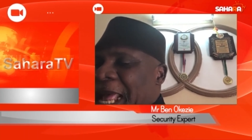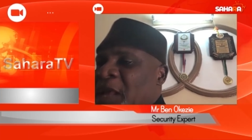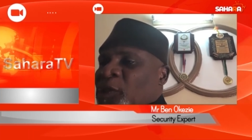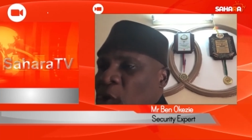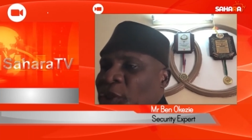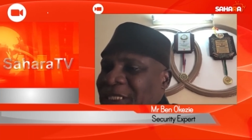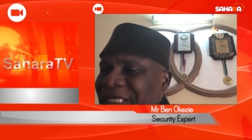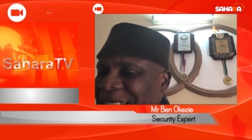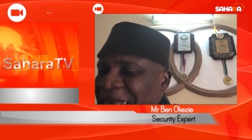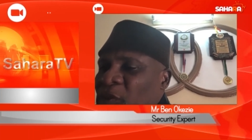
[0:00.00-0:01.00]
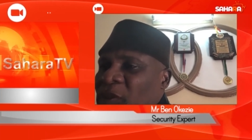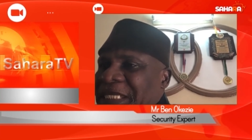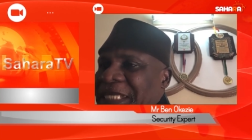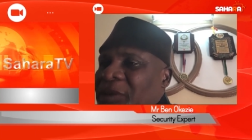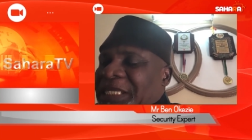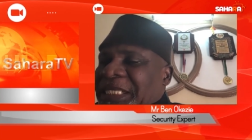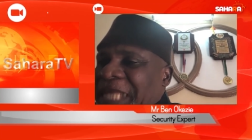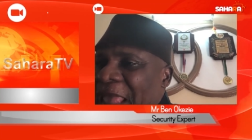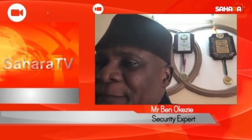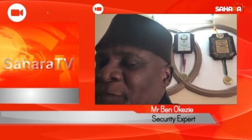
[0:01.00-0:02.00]
So she started noting down the
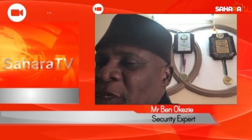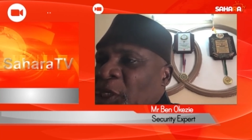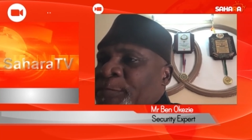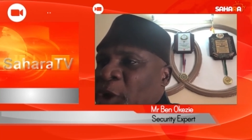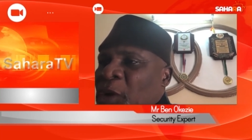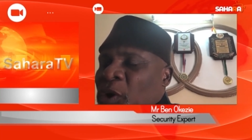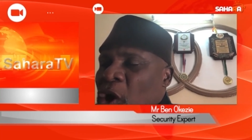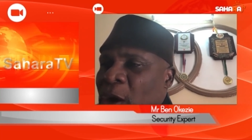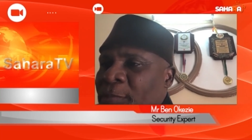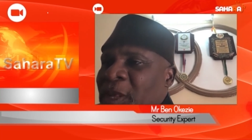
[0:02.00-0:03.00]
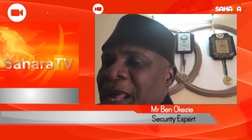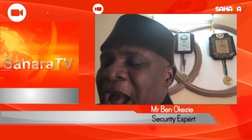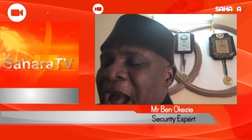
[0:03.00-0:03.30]
time the boy would come and,